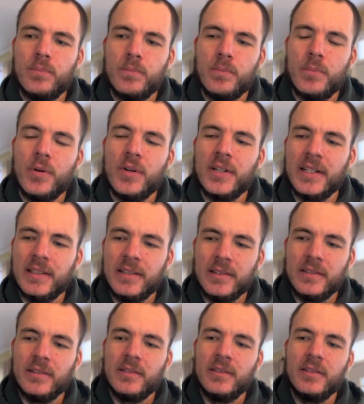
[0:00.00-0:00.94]

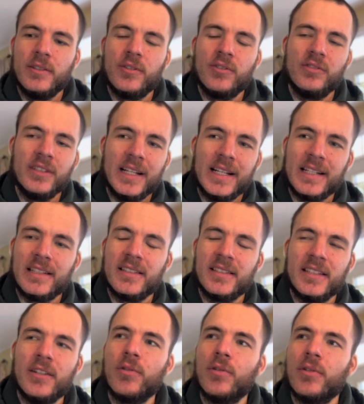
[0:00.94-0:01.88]
putting your
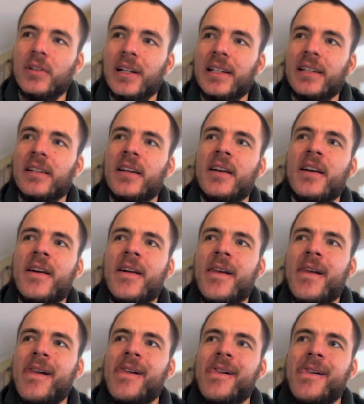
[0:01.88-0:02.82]
legacy, or like
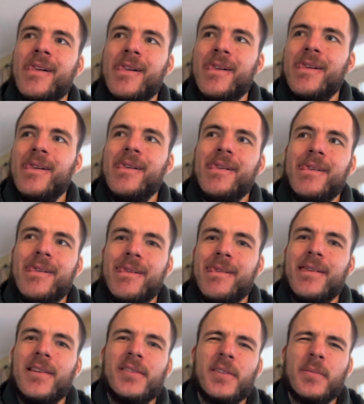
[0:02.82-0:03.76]

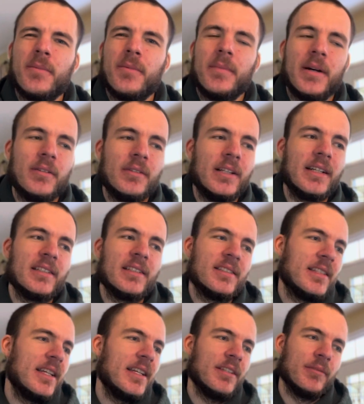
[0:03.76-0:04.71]
something about
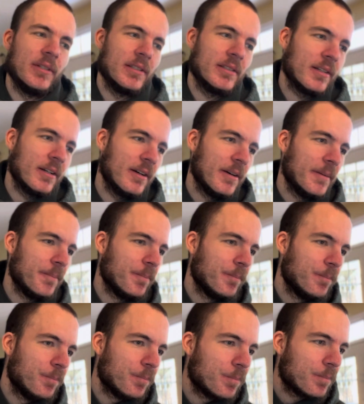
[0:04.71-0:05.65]
legacy. Anyways,
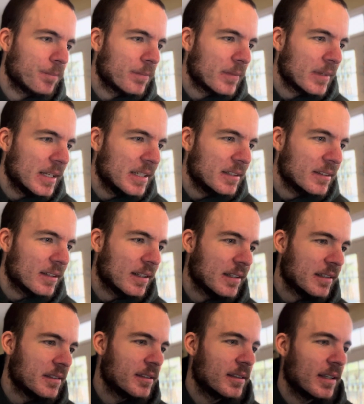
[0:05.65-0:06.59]
He
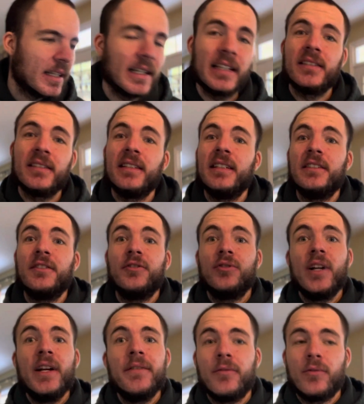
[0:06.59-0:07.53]
says, and I said, it's your
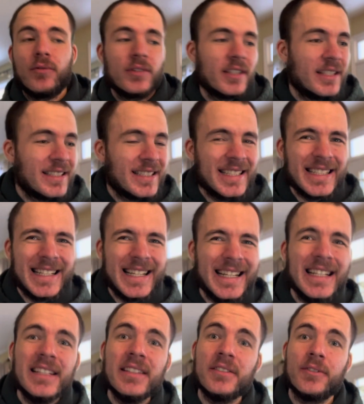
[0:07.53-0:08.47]
life force, because it
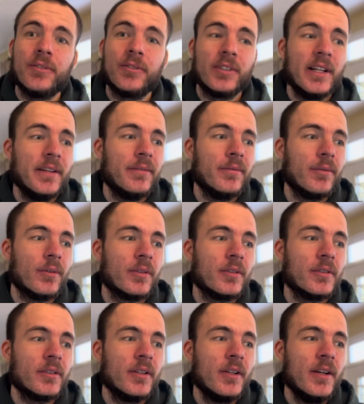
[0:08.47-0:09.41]
is your life
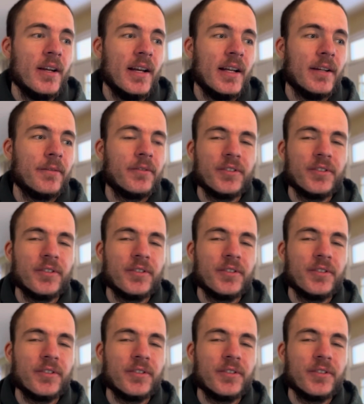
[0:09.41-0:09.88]
force. And if you're